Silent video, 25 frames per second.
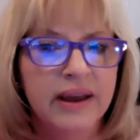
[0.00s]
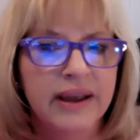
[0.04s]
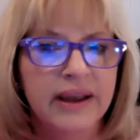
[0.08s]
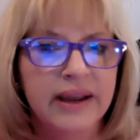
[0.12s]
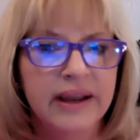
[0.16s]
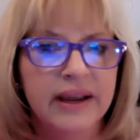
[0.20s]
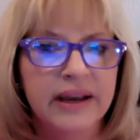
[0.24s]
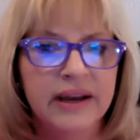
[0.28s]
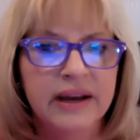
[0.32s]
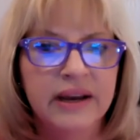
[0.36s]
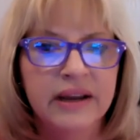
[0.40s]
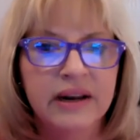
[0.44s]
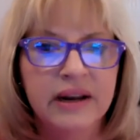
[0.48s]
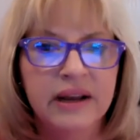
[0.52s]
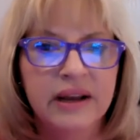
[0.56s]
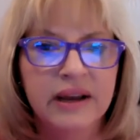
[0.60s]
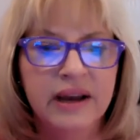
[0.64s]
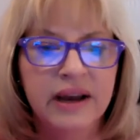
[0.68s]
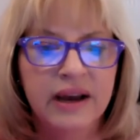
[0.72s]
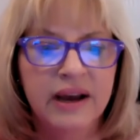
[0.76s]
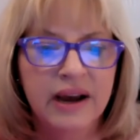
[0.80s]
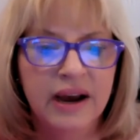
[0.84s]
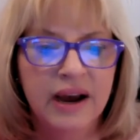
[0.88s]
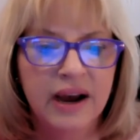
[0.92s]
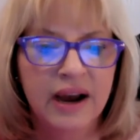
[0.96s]
And
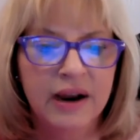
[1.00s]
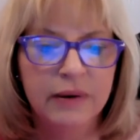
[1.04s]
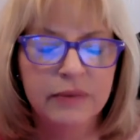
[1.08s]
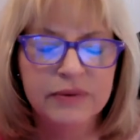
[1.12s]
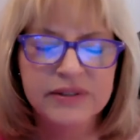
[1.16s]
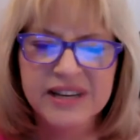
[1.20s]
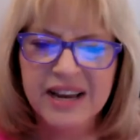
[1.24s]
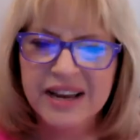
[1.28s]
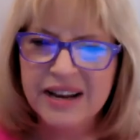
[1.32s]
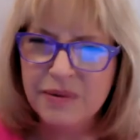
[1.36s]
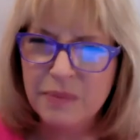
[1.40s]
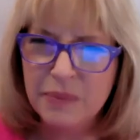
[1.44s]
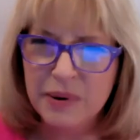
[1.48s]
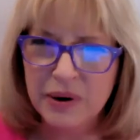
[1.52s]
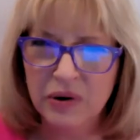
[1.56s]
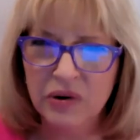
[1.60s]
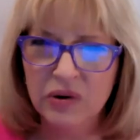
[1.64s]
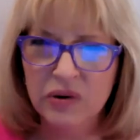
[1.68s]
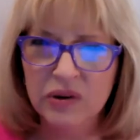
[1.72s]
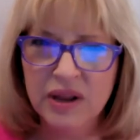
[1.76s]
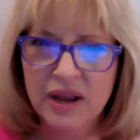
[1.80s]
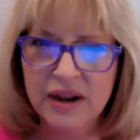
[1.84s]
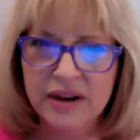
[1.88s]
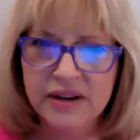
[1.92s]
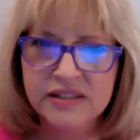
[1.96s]
I was kind of
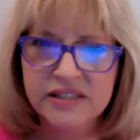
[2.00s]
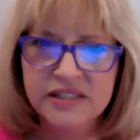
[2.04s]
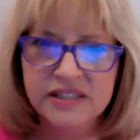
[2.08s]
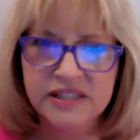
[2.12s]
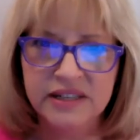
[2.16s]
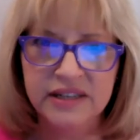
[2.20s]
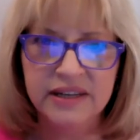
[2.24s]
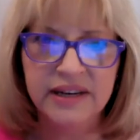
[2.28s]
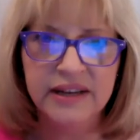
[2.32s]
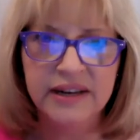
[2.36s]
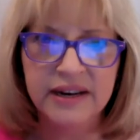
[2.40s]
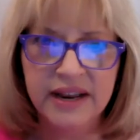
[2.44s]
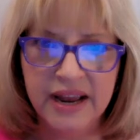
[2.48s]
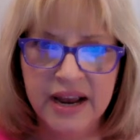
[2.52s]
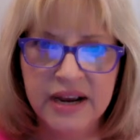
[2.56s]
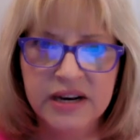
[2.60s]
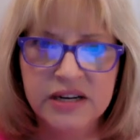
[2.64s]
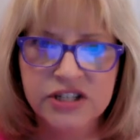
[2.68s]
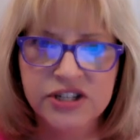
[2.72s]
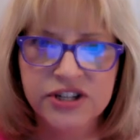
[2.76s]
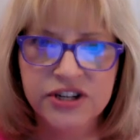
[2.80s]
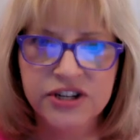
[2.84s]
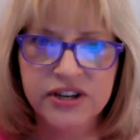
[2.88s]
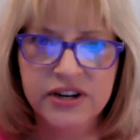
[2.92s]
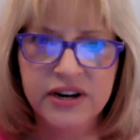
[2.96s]
paralyzed to
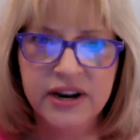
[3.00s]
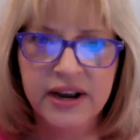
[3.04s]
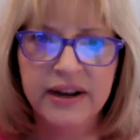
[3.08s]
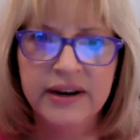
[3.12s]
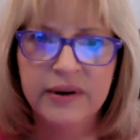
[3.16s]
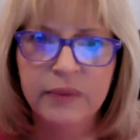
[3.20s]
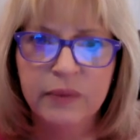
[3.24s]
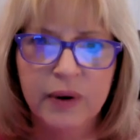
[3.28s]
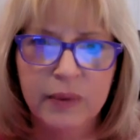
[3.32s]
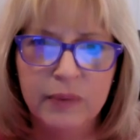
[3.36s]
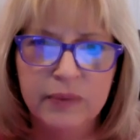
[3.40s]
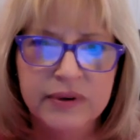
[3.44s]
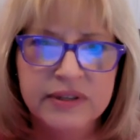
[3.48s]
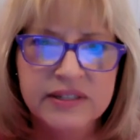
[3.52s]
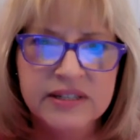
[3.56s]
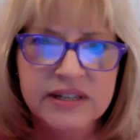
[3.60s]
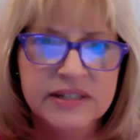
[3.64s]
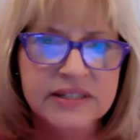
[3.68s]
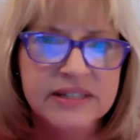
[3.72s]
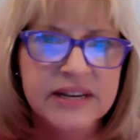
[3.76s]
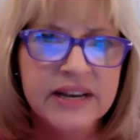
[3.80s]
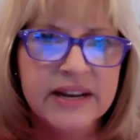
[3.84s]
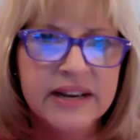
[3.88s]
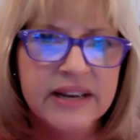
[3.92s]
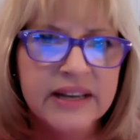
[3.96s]
inaction. I
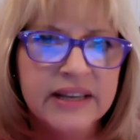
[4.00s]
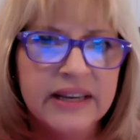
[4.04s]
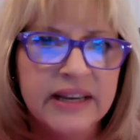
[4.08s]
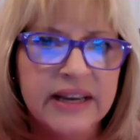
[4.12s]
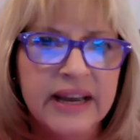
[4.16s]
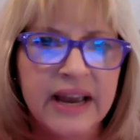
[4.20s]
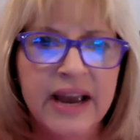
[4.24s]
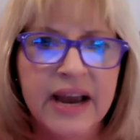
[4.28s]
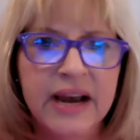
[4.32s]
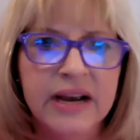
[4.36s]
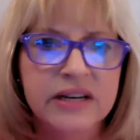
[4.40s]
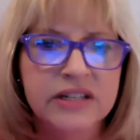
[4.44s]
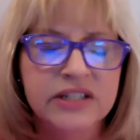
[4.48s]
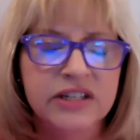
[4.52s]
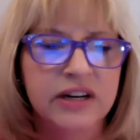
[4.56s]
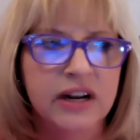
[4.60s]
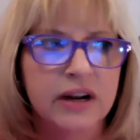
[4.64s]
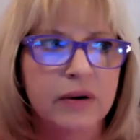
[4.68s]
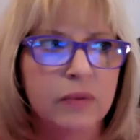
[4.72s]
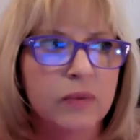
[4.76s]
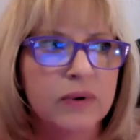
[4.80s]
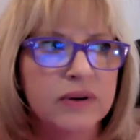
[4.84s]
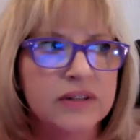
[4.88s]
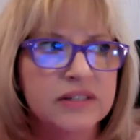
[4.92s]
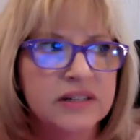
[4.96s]
wasn't taking the action.
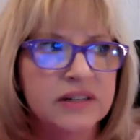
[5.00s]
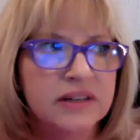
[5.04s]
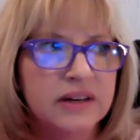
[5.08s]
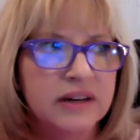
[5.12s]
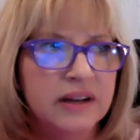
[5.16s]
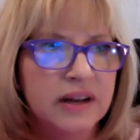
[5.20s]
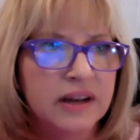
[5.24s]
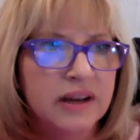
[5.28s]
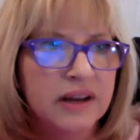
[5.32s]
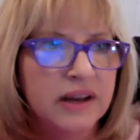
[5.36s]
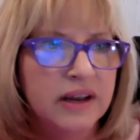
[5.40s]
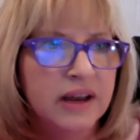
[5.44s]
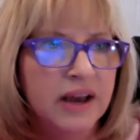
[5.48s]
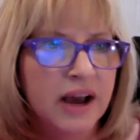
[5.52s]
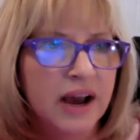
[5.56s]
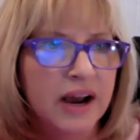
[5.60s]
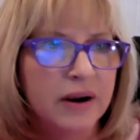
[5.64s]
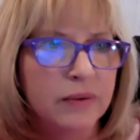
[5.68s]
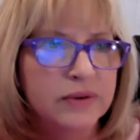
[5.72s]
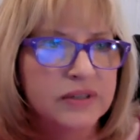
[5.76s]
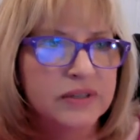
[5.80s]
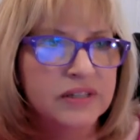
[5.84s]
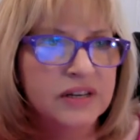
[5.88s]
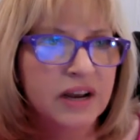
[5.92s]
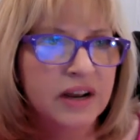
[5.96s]
I
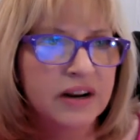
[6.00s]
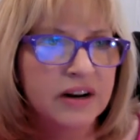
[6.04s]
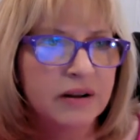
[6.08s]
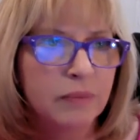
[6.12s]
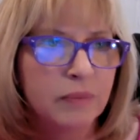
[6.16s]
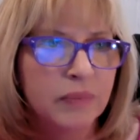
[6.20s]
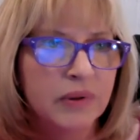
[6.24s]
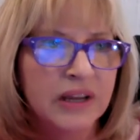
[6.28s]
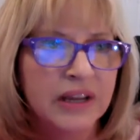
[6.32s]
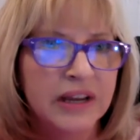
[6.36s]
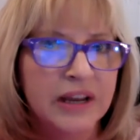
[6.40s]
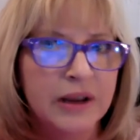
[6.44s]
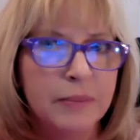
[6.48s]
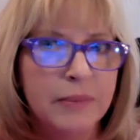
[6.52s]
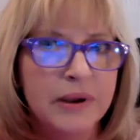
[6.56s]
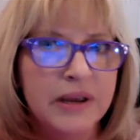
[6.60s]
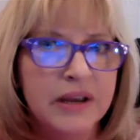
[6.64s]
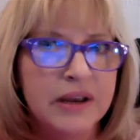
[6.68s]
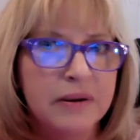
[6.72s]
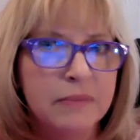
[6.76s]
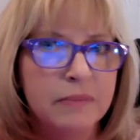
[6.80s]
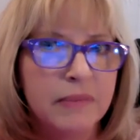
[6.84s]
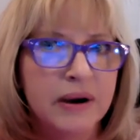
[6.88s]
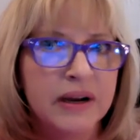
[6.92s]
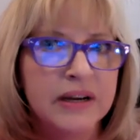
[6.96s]
was kind of
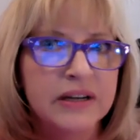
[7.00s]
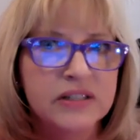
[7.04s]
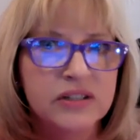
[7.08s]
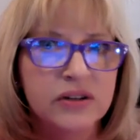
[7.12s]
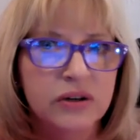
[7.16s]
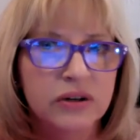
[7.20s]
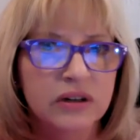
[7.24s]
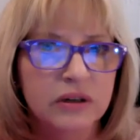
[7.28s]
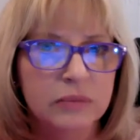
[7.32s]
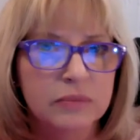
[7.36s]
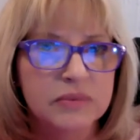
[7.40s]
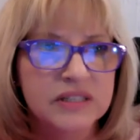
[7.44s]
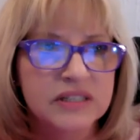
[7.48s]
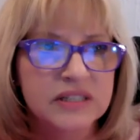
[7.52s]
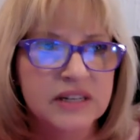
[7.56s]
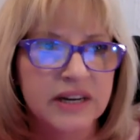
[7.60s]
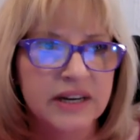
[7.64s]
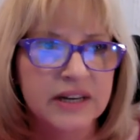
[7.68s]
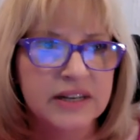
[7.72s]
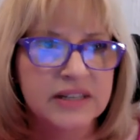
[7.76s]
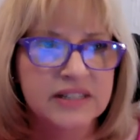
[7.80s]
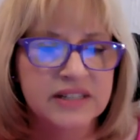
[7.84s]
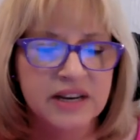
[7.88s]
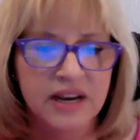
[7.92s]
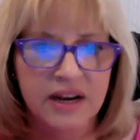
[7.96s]
blaming my
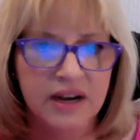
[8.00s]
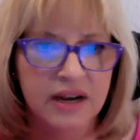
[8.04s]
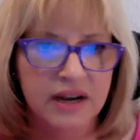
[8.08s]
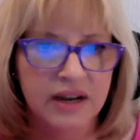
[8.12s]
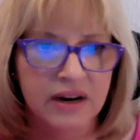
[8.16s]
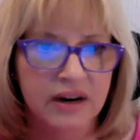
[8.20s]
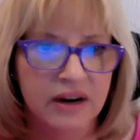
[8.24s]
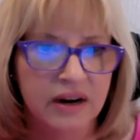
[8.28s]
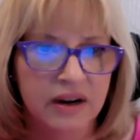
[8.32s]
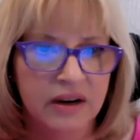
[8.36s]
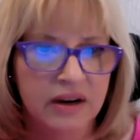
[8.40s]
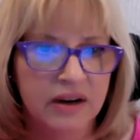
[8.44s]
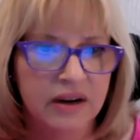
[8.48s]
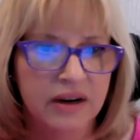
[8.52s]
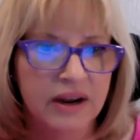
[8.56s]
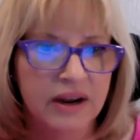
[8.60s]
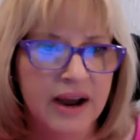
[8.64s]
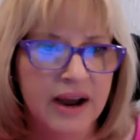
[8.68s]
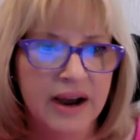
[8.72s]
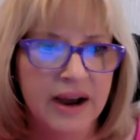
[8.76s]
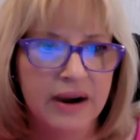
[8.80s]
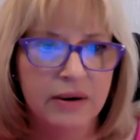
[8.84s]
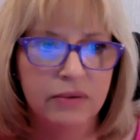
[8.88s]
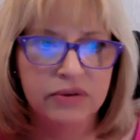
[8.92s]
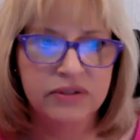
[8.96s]
circumstance on
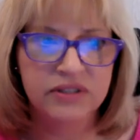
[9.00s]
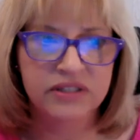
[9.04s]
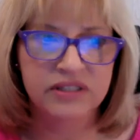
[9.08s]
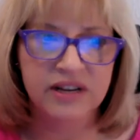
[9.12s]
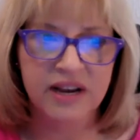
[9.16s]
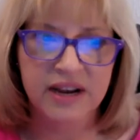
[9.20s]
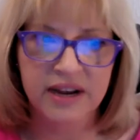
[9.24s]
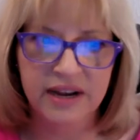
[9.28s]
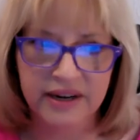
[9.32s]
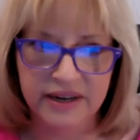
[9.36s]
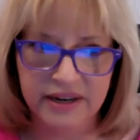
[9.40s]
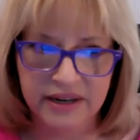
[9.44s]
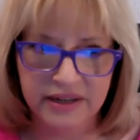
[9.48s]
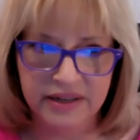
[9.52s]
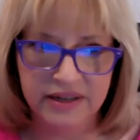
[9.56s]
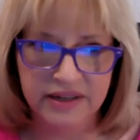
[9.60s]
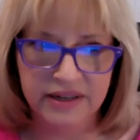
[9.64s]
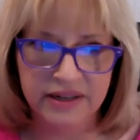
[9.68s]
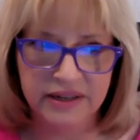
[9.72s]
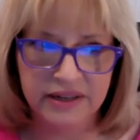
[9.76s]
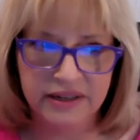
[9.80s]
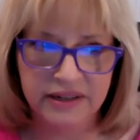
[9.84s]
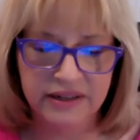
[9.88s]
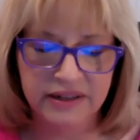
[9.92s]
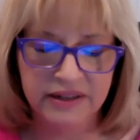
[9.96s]
outside
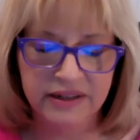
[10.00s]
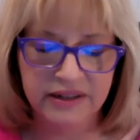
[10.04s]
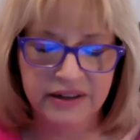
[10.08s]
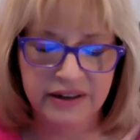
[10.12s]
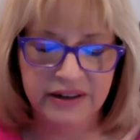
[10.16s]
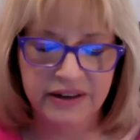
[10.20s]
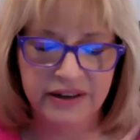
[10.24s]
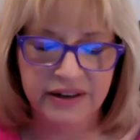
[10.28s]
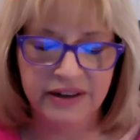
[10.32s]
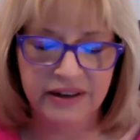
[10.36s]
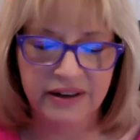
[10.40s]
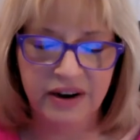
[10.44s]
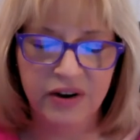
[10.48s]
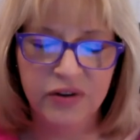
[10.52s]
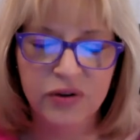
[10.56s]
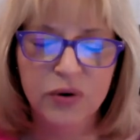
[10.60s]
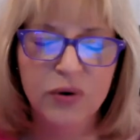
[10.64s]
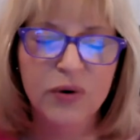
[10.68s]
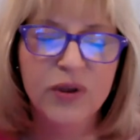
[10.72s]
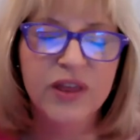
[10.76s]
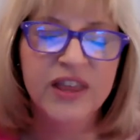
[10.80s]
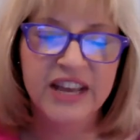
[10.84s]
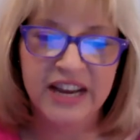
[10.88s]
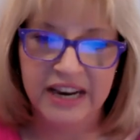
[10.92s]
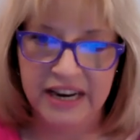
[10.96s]

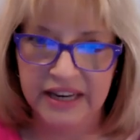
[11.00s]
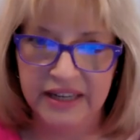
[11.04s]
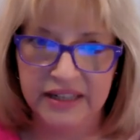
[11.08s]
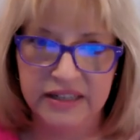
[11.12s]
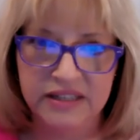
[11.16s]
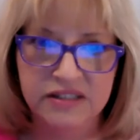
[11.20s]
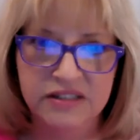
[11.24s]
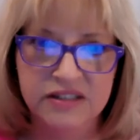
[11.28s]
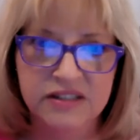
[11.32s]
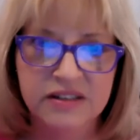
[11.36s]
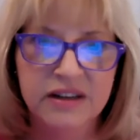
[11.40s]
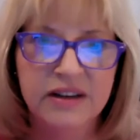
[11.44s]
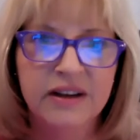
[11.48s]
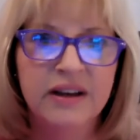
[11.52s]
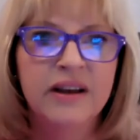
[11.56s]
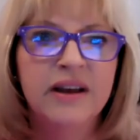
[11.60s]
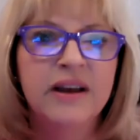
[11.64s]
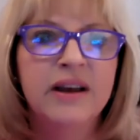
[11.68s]
other things.